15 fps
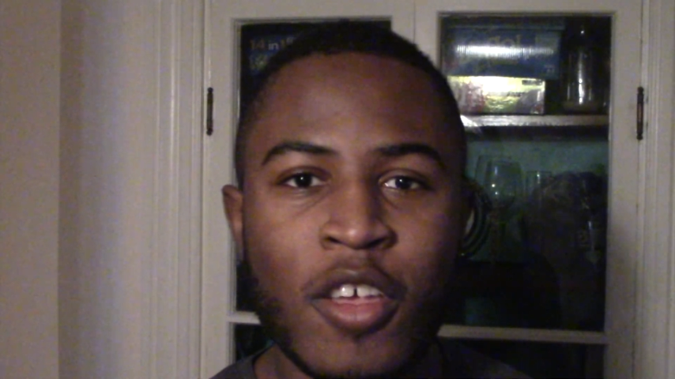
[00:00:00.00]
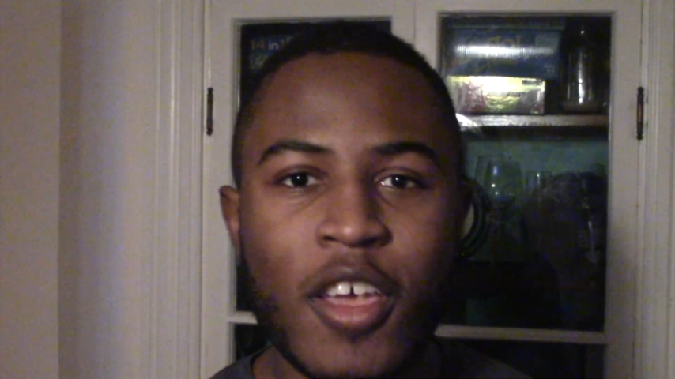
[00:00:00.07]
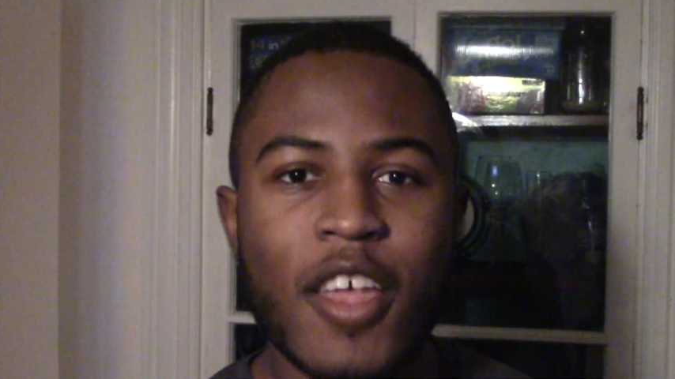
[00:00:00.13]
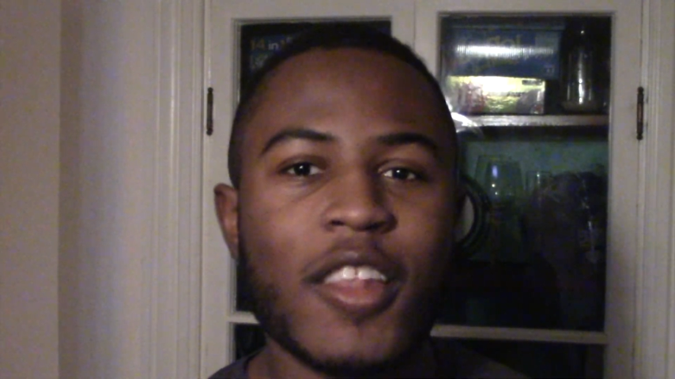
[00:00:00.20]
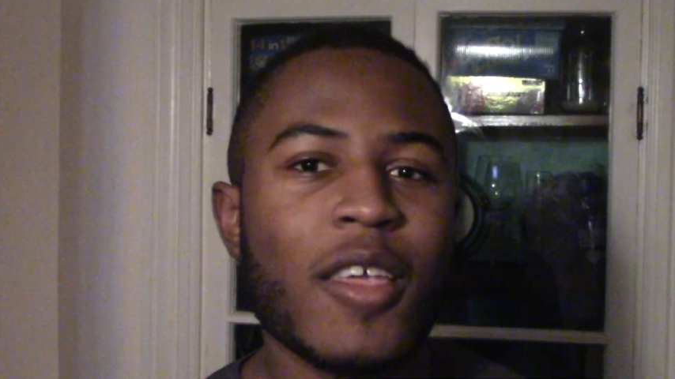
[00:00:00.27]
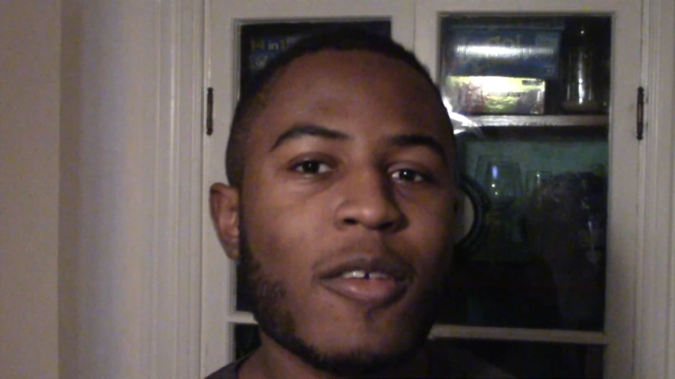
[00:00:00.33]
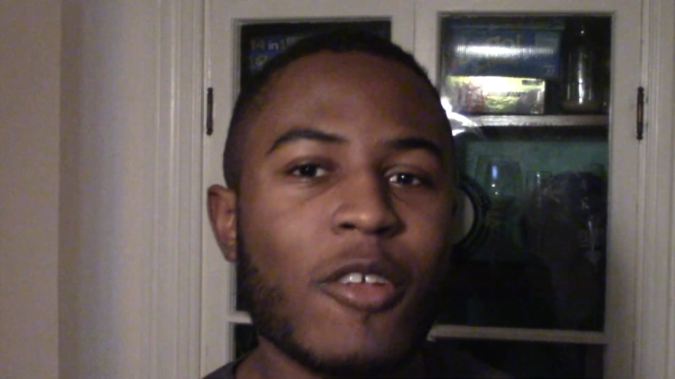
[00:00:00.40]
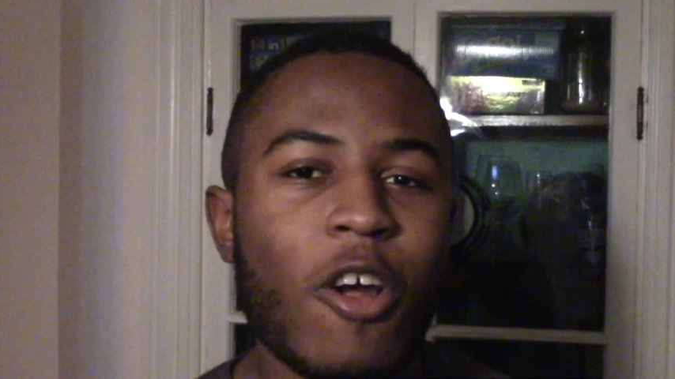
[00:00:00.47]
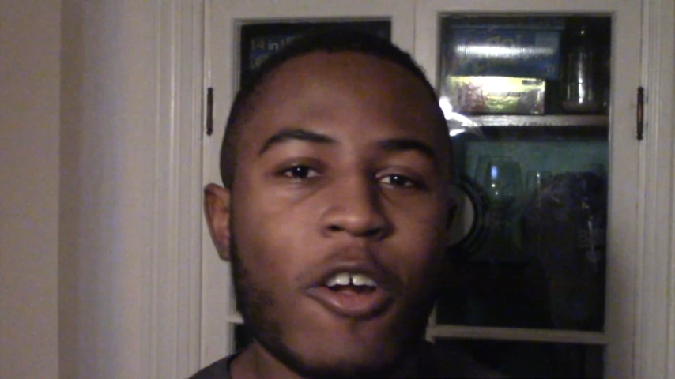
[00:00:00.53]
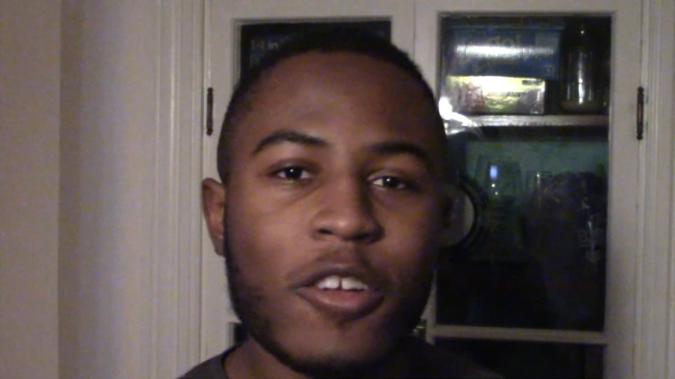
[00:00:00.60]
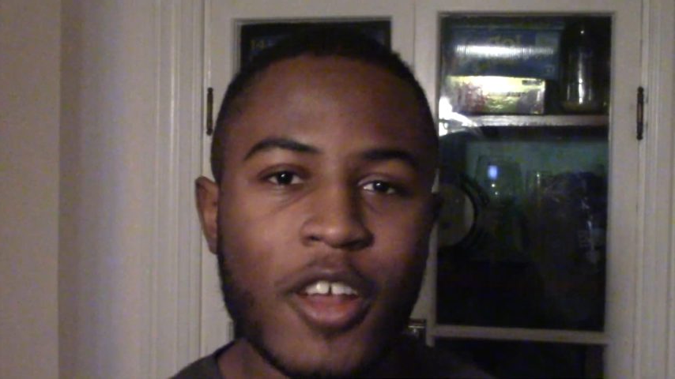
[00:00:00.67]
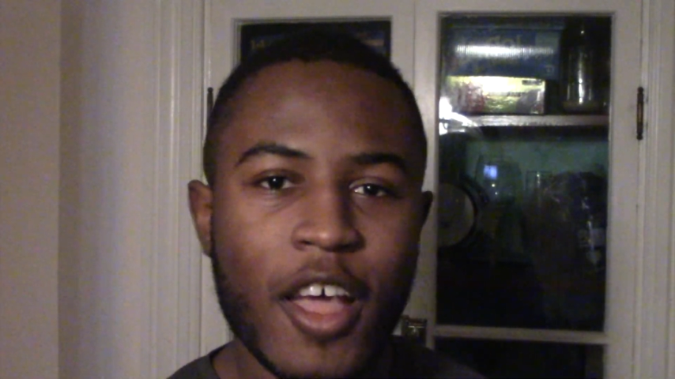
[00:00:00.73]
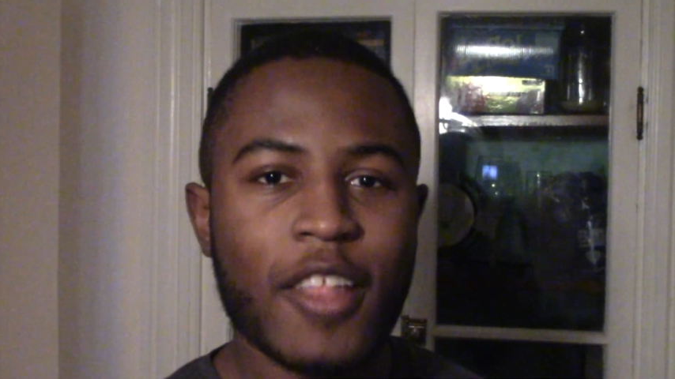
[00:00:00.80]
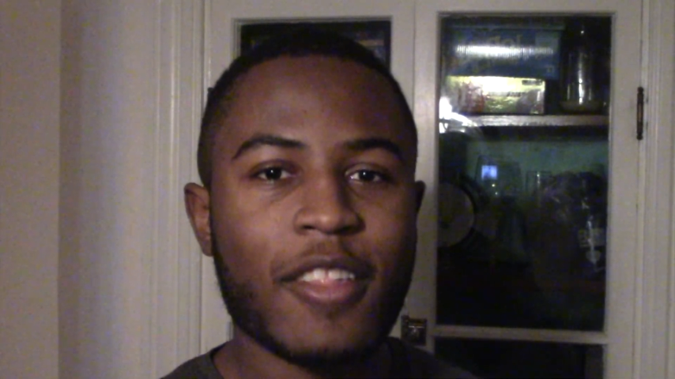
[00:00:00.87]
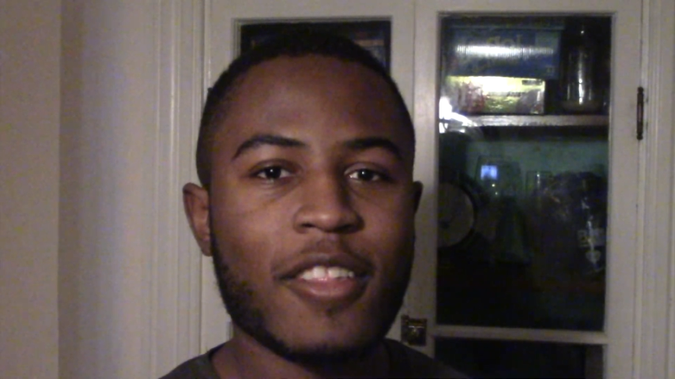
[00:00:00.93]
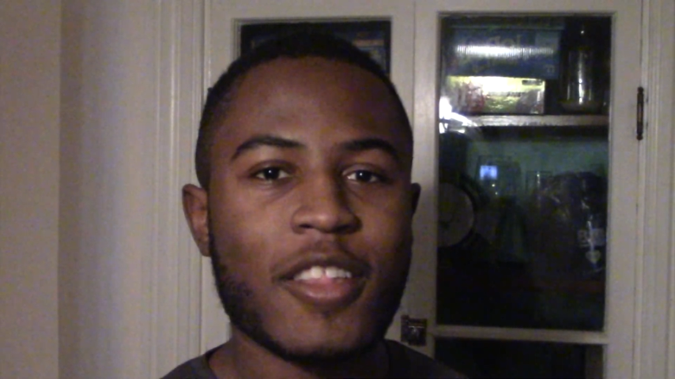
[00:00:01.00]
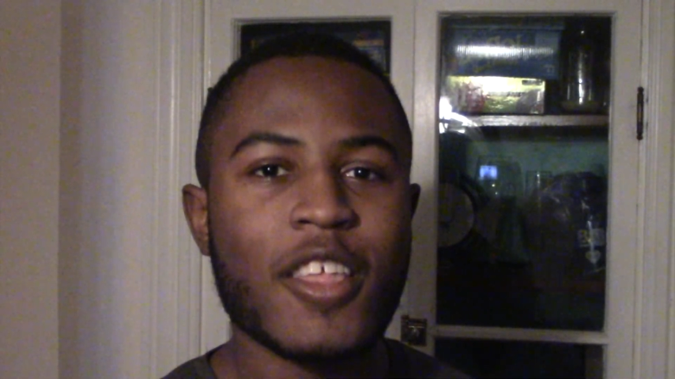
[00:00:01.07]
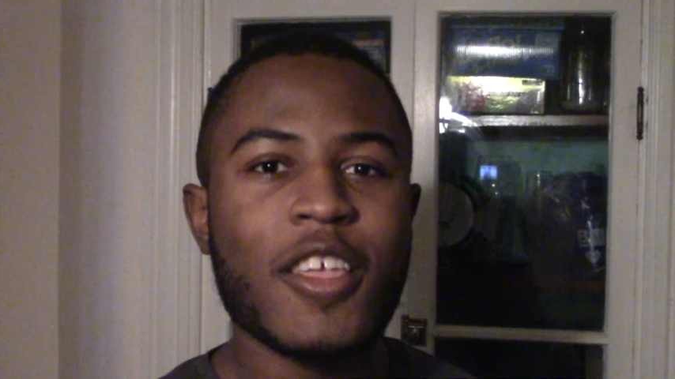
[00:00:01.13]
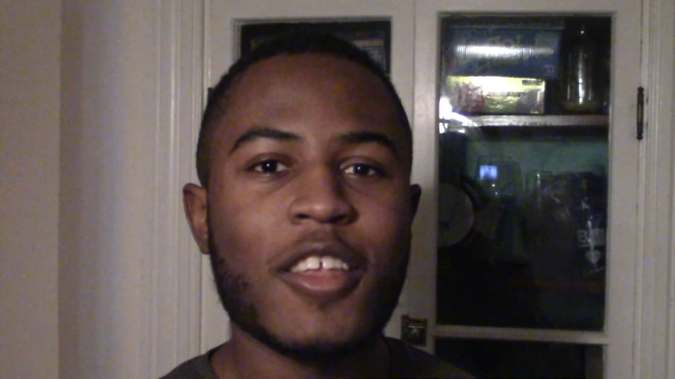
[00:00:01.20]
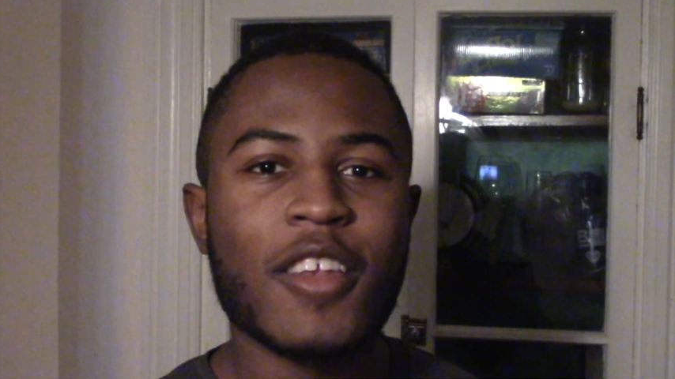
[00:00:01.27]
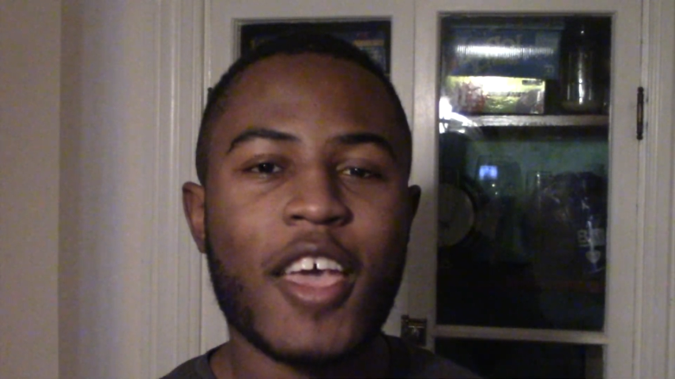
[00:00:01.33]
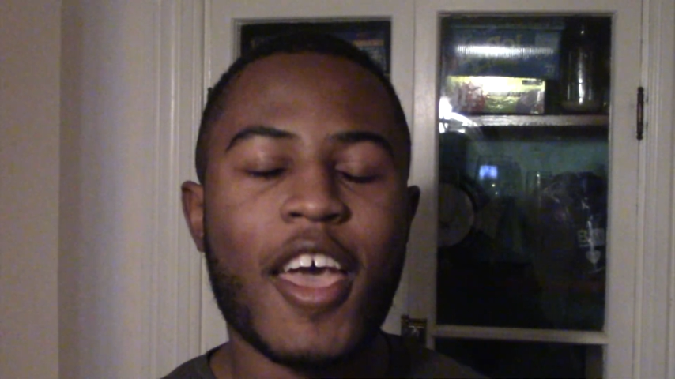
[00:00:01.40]
and they are not
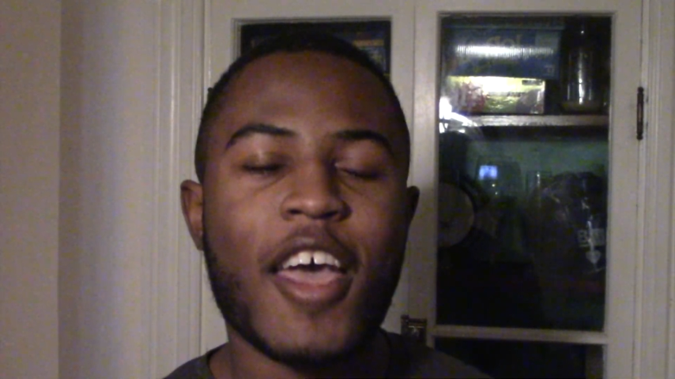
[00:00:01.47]
seen